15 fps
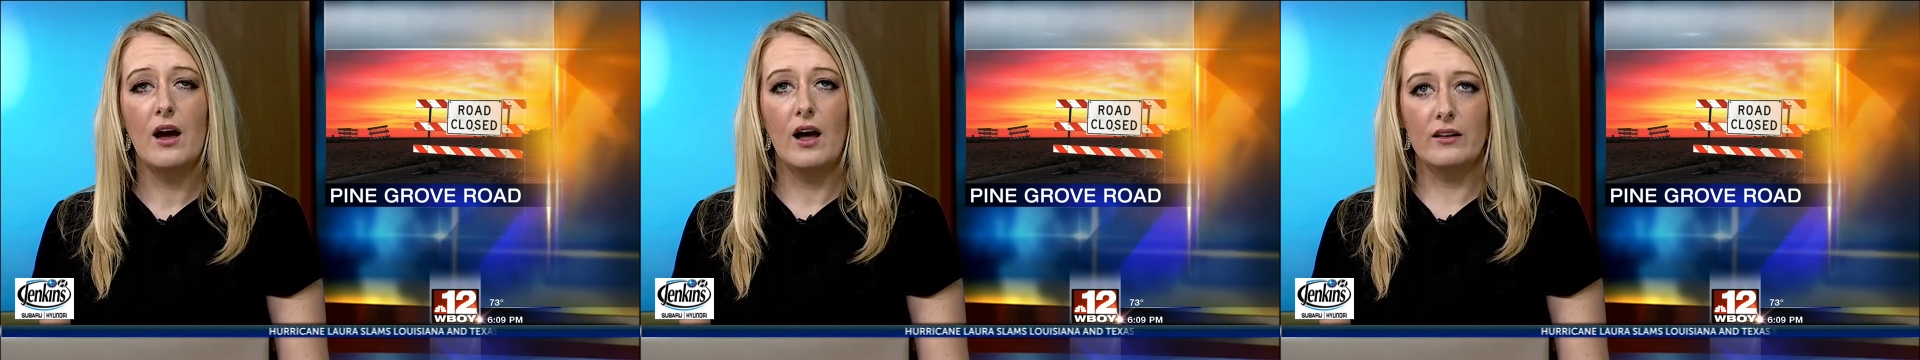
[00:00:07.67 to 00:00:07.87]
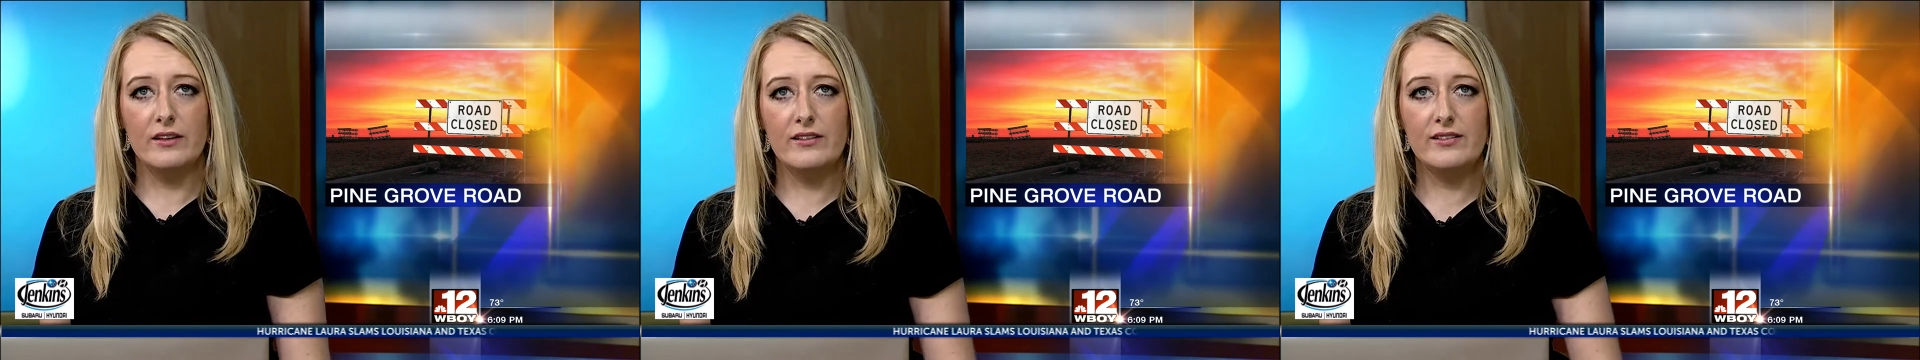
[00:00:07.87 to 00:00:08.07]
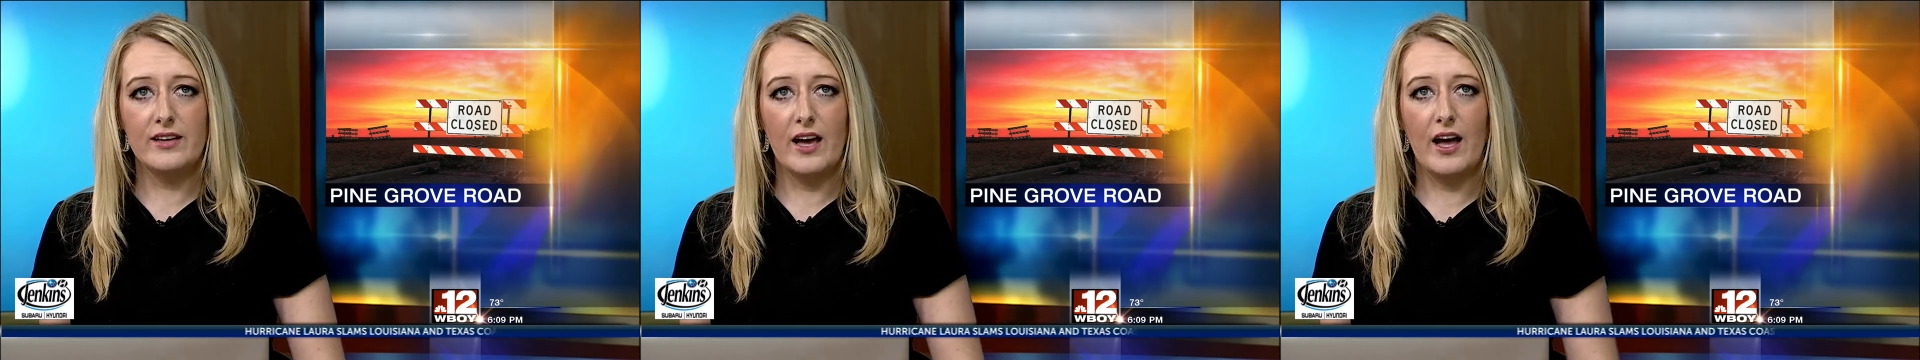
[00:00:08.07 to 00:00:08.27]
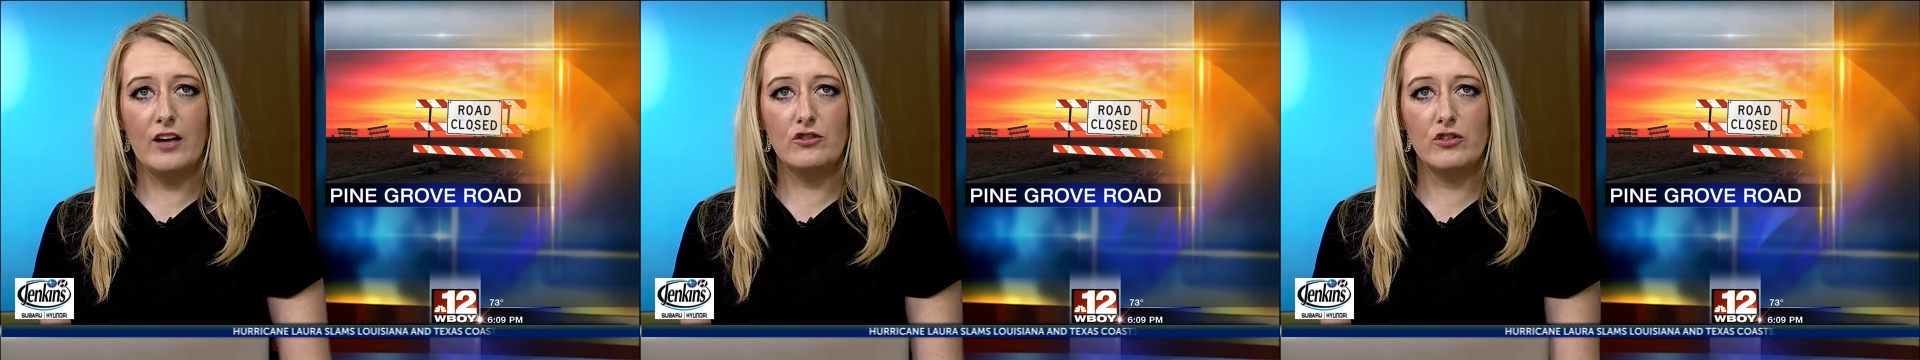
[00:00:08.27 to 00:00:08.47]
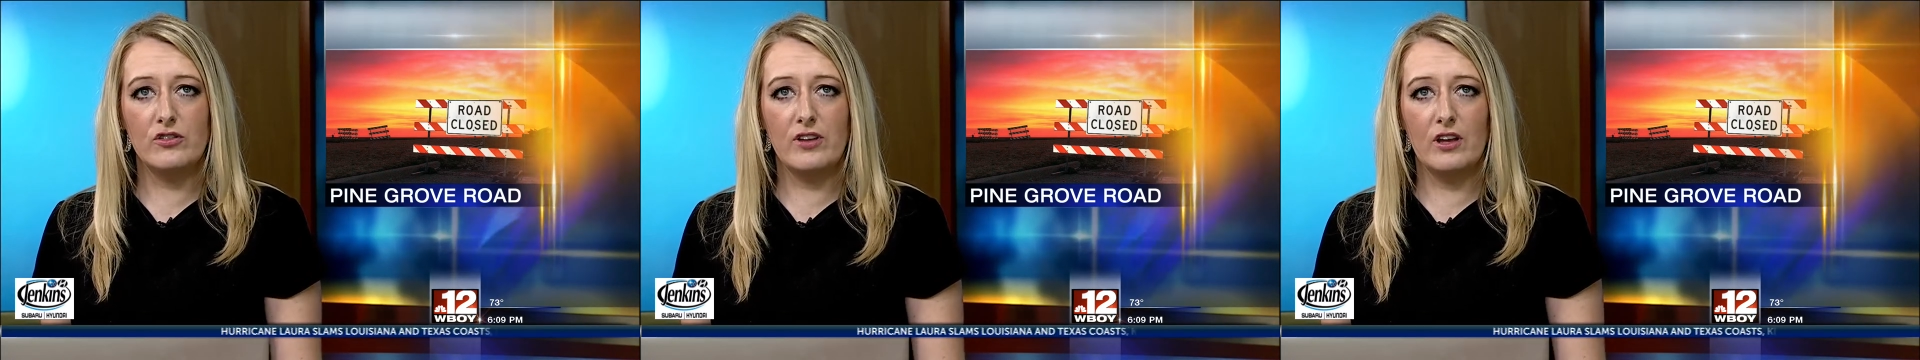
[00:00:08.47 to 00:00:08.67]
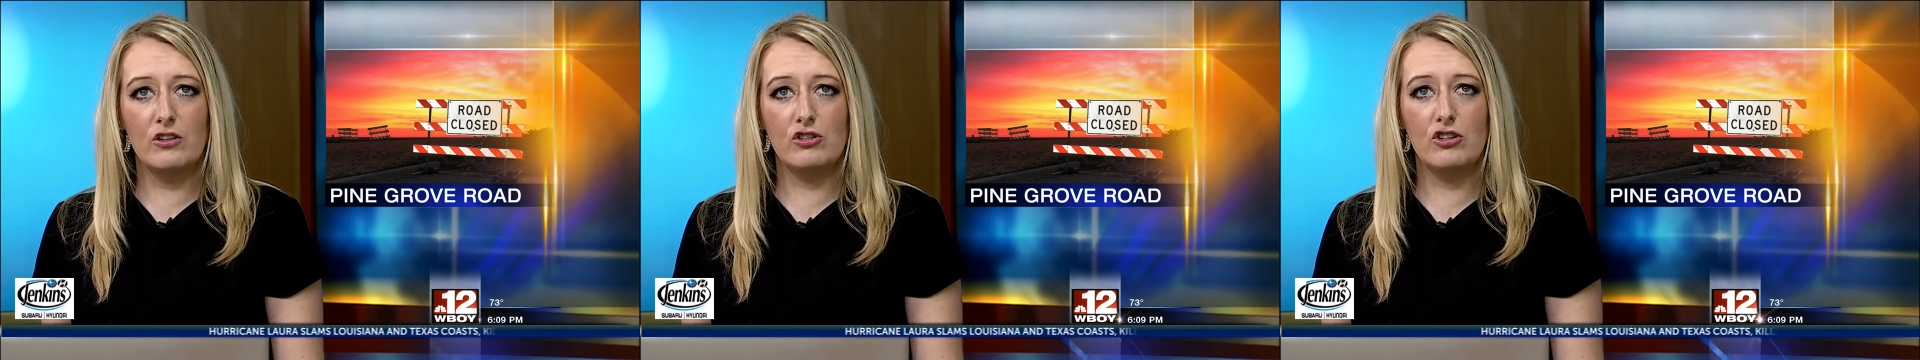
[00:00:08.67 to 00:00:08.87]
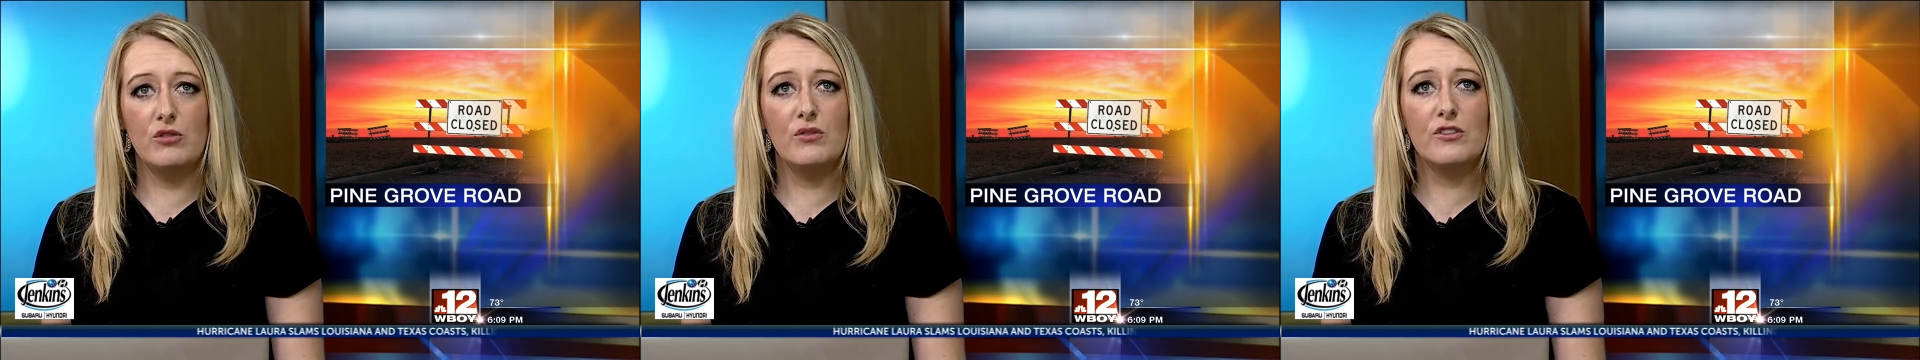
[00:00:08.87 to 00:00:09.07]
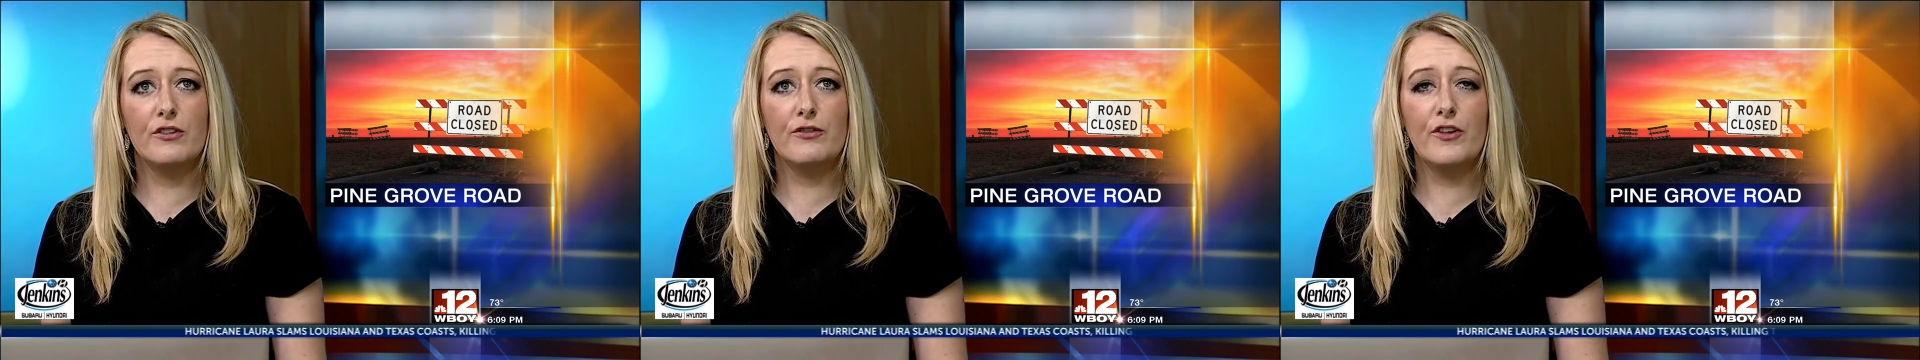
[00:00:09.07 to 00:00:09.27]
Alicia Hatcher says she
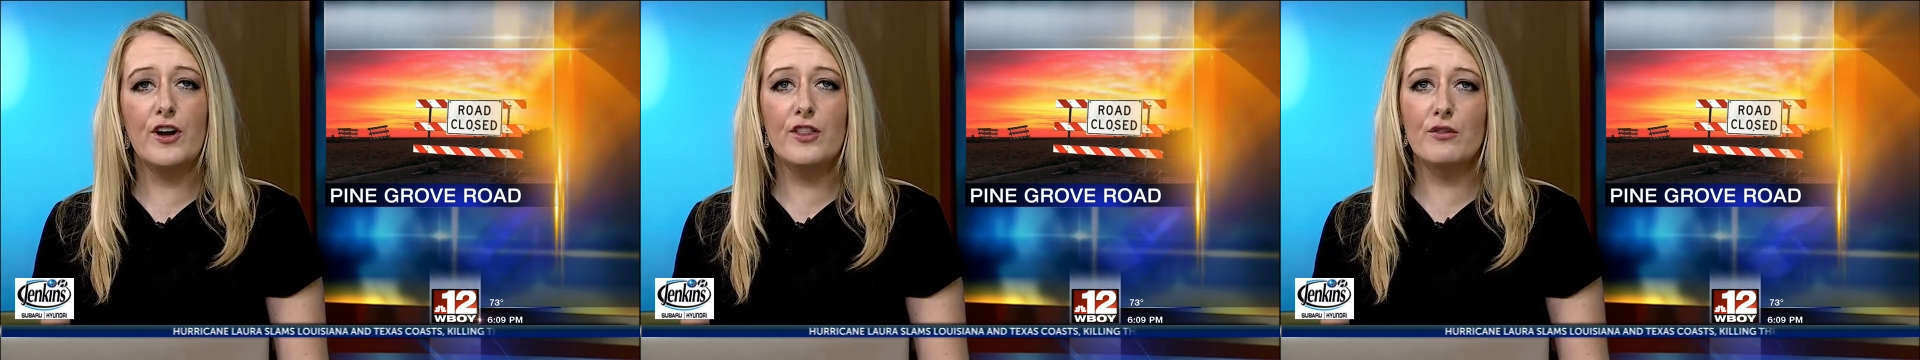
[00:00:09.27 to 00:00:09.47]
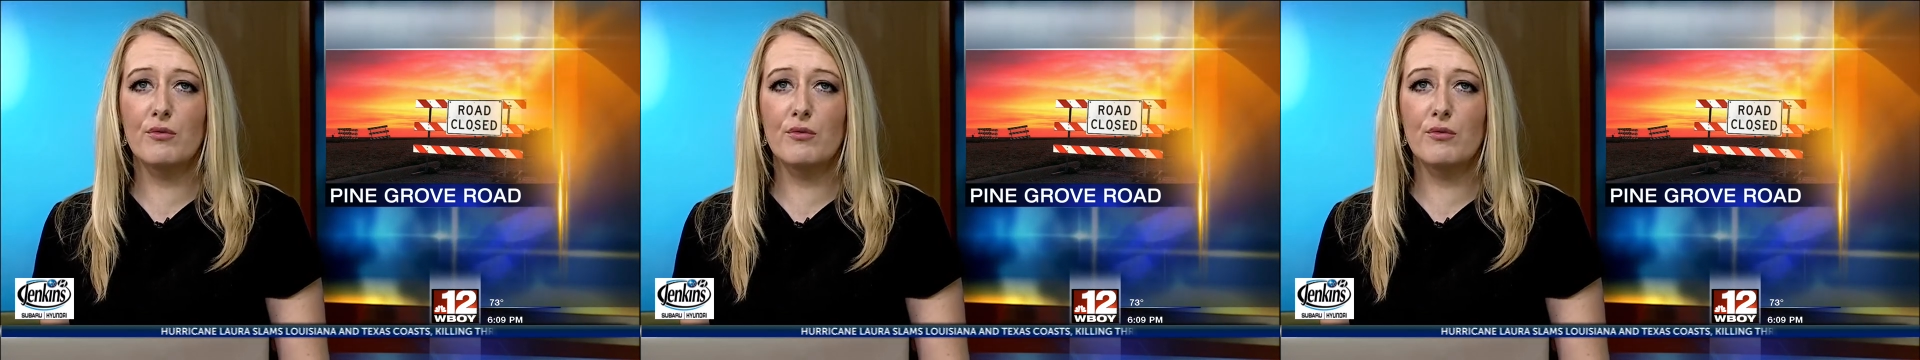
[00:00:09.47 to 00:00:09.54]
was afraid